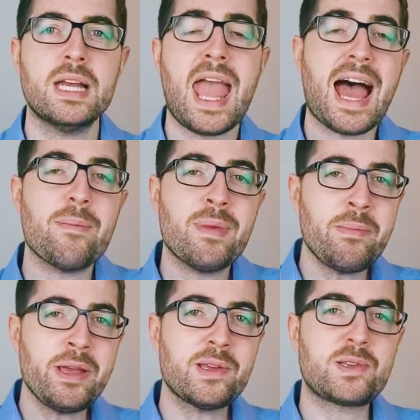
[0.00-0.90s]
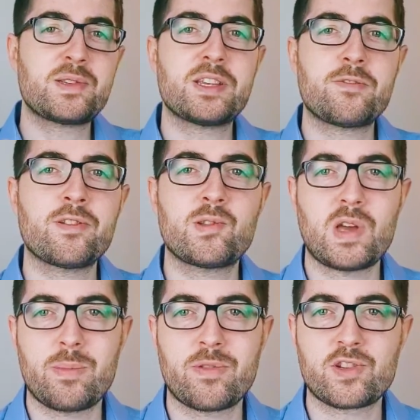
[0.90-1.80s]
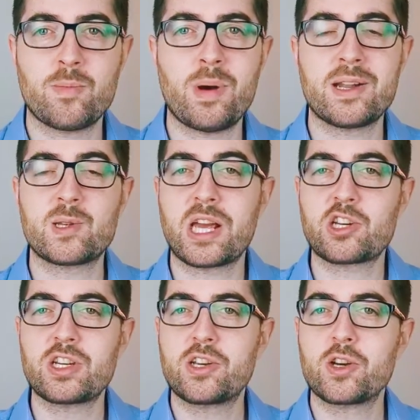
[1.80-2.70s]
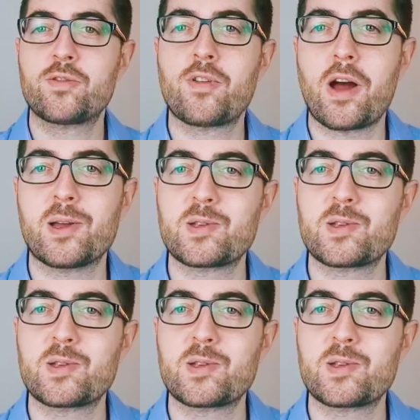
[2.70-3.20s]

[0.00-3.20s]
And maybe this different type of Shabbat is actually good for us